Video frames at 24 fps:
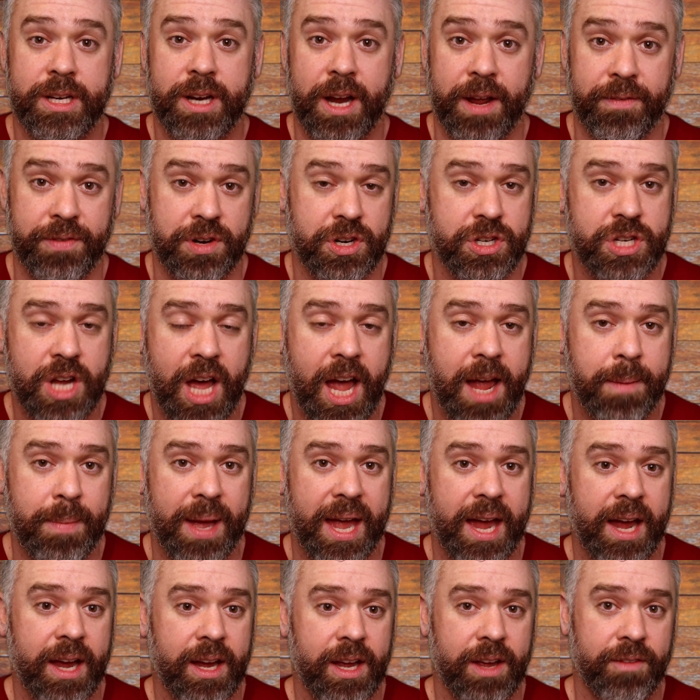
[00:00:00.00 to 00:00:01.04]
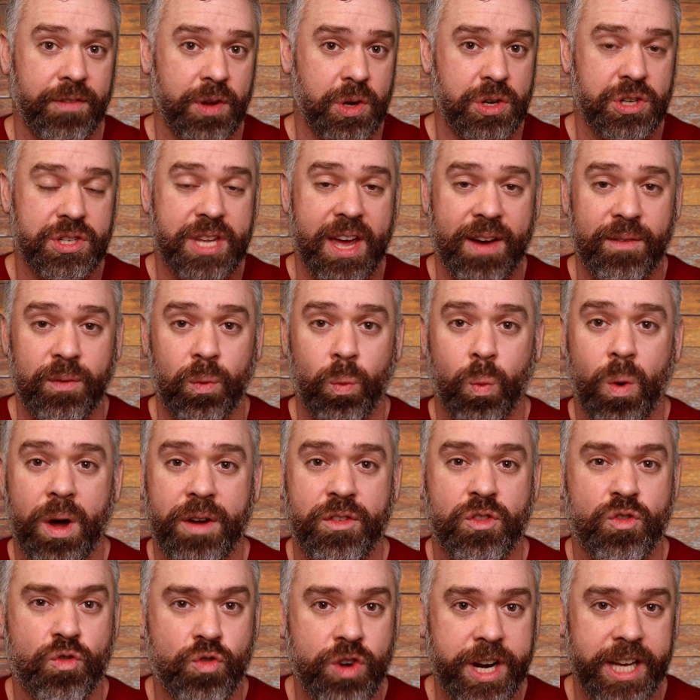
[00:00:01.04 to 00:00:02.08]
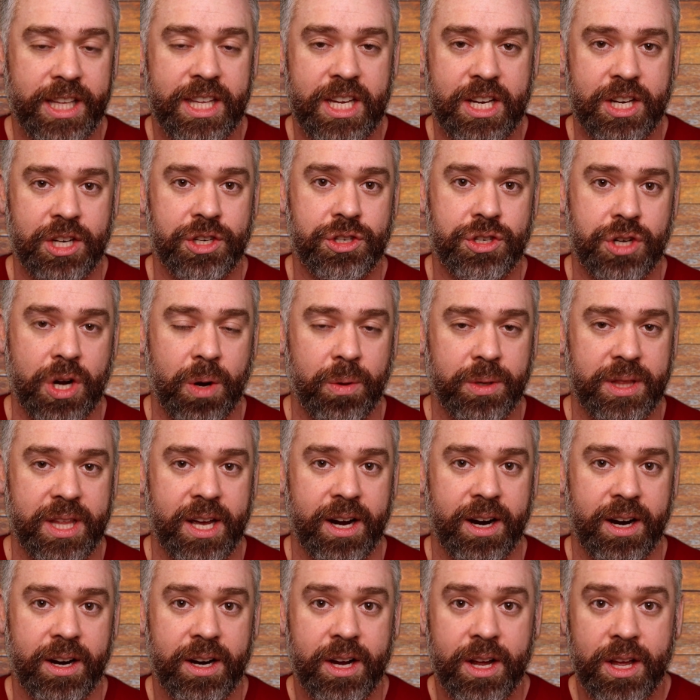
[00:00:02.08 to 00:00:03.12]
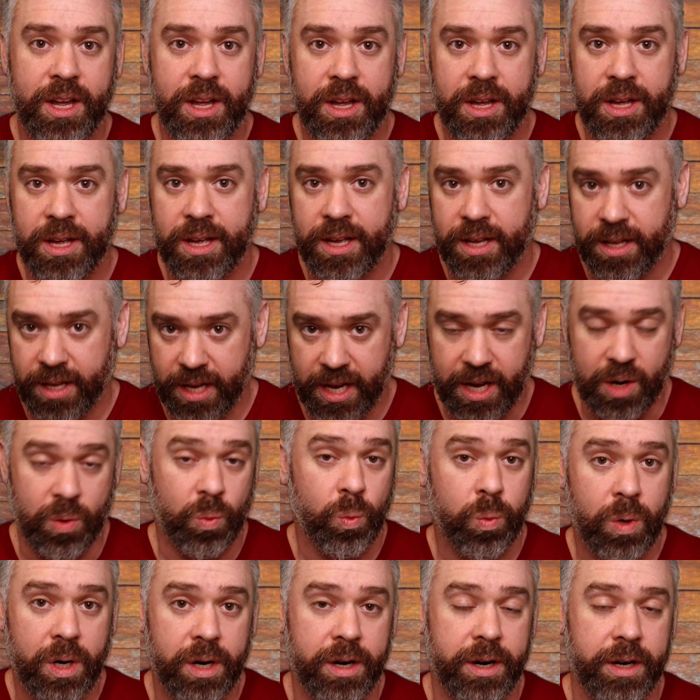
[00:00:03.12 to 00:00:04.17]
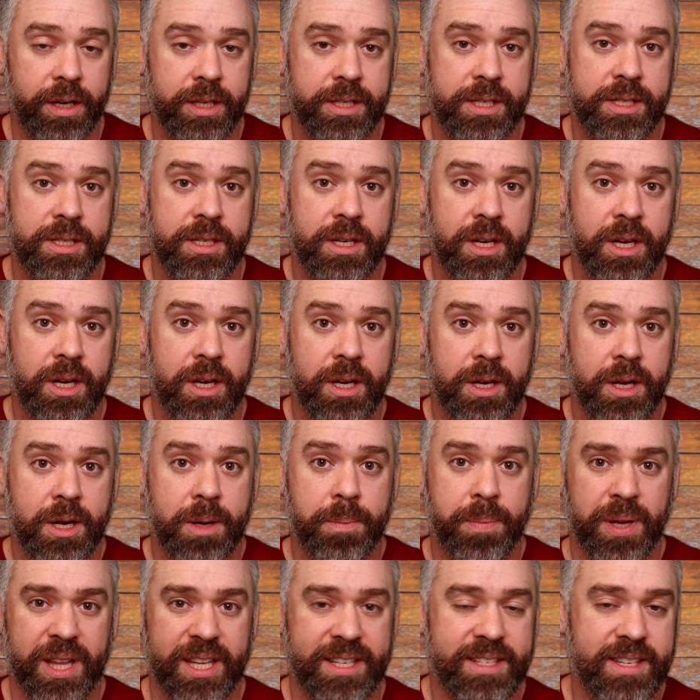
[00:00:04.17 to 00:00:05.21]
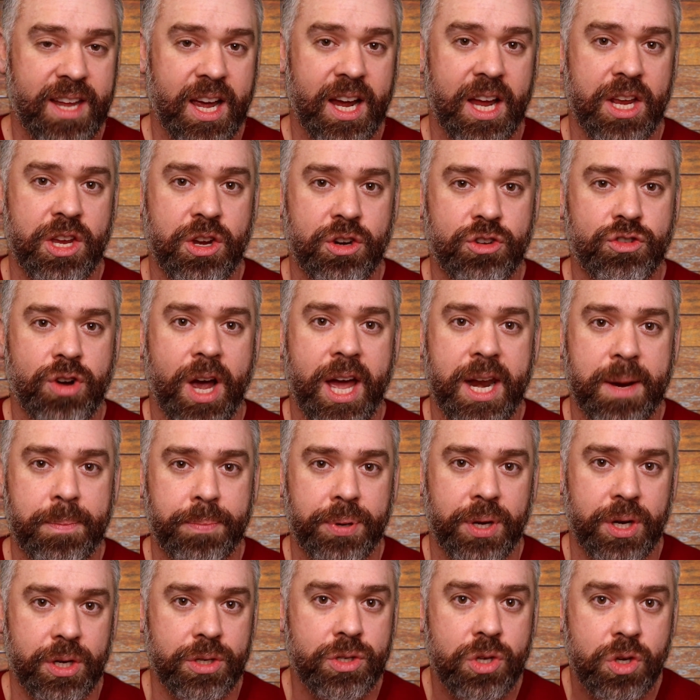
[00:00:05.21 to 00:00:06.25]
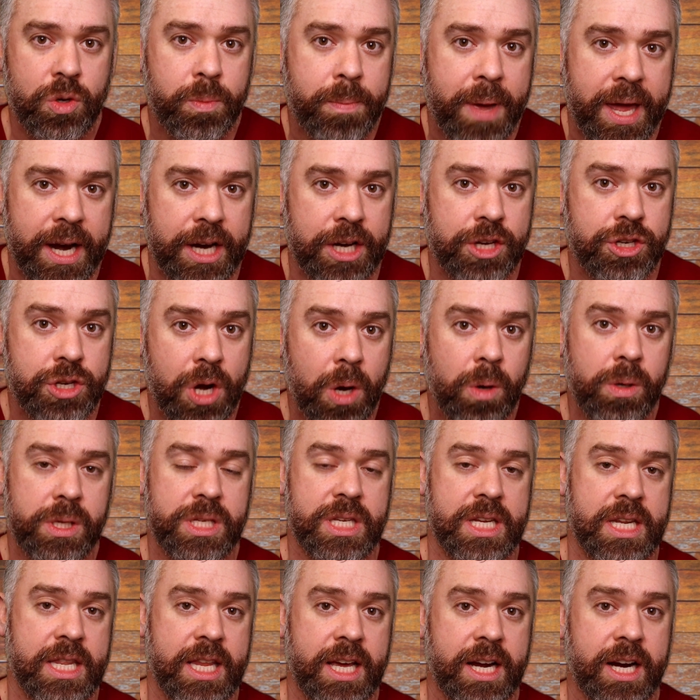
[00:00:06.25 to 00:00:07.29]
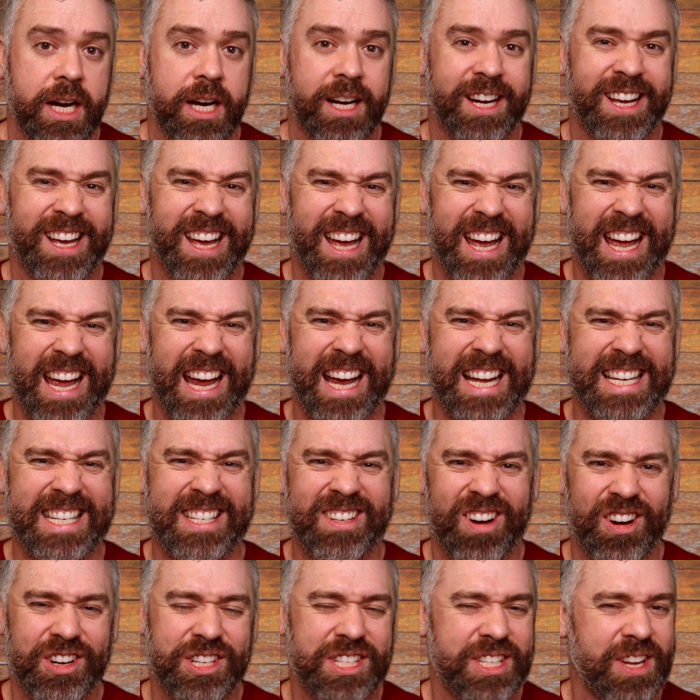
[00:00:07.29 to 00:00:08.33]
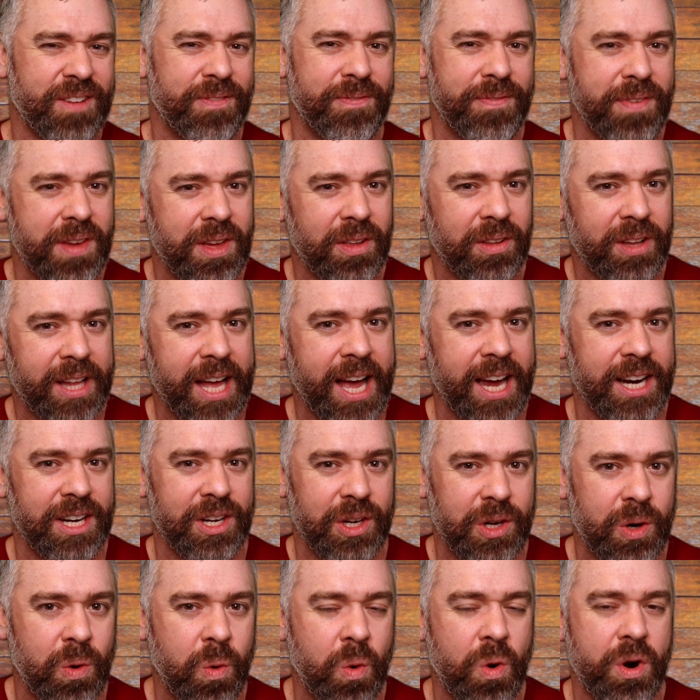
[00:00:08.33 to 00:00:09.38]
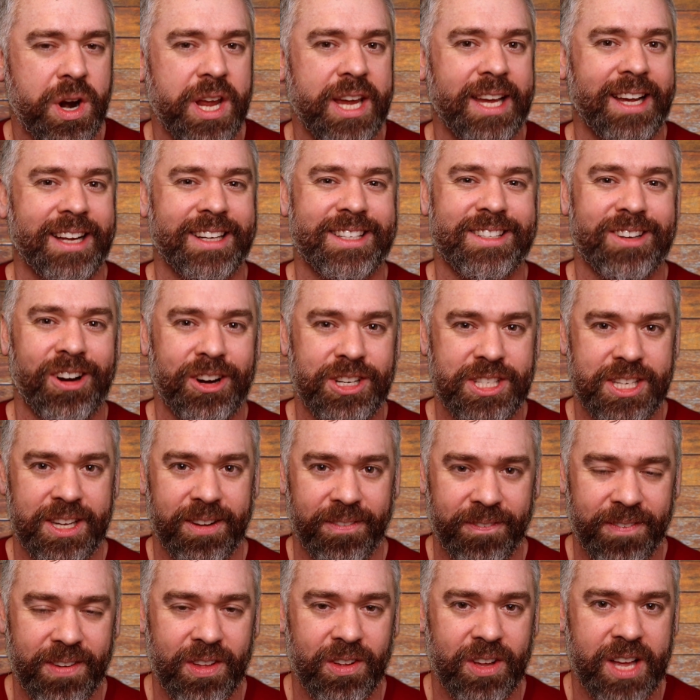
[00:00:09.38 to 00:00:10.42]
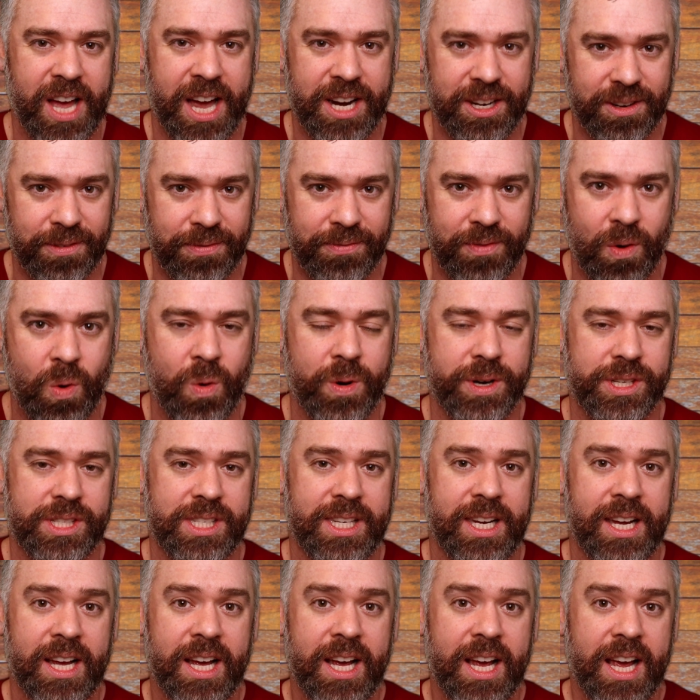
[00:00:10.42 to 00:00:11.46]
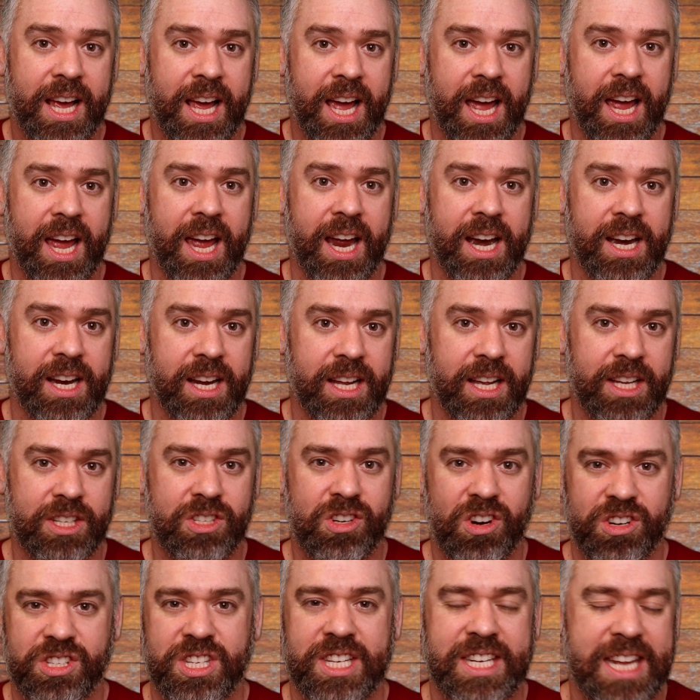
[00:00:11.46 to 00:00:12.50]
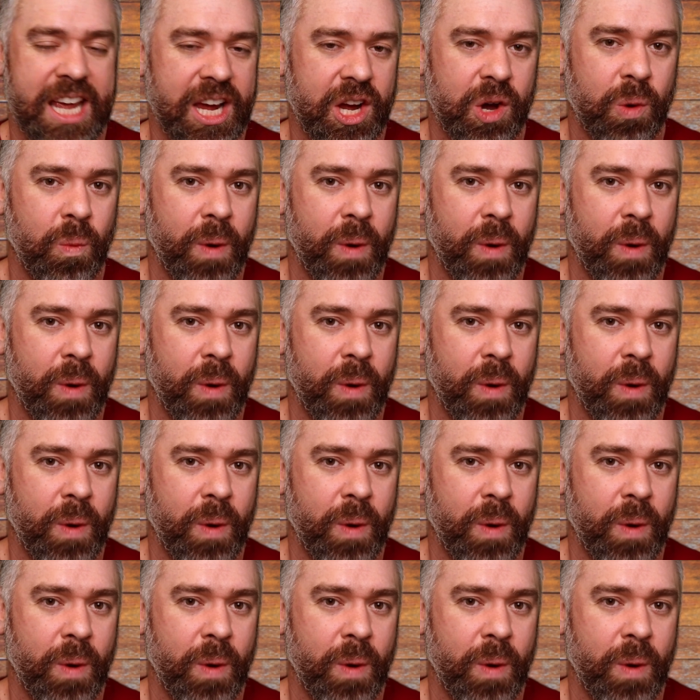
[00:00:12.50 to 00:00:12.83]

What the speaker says: if you're timing, if you just have one really good joke there, it works. But the second you try to put too many jokes in there, it starts to feel kind of corny, it starts to feel kind of forced, and it starts to take